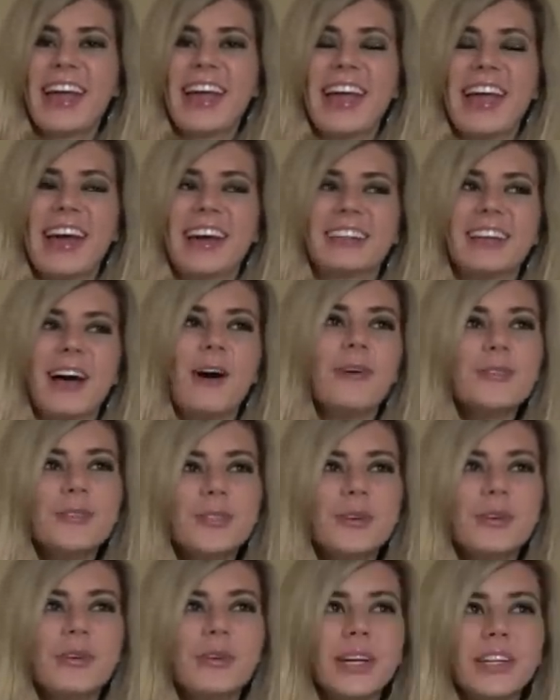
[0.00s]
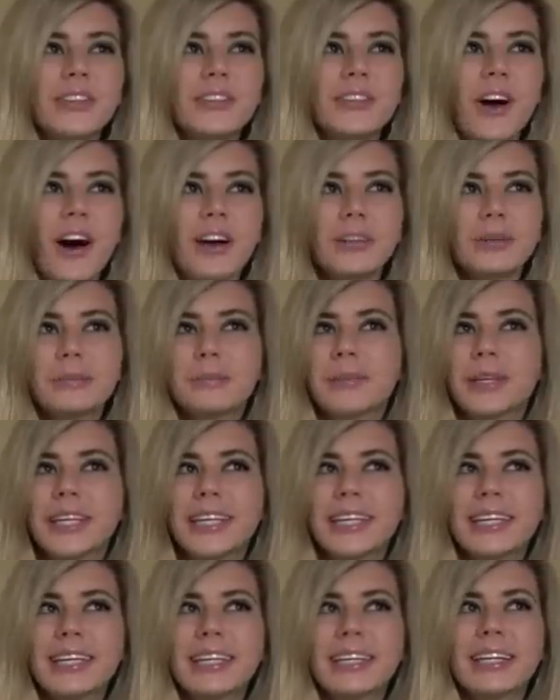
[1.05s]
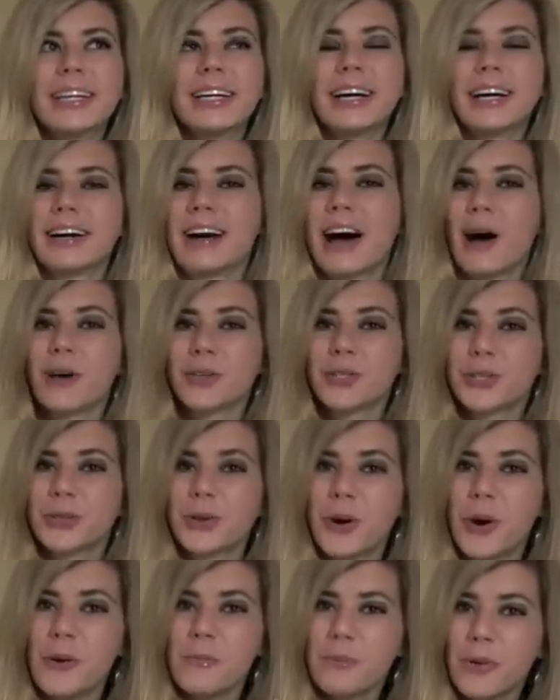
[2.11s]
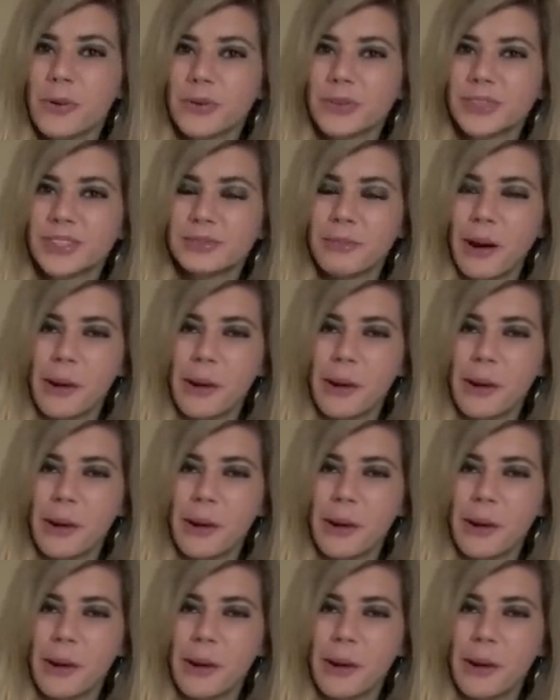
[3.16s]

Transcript: And also it taught me how to compost.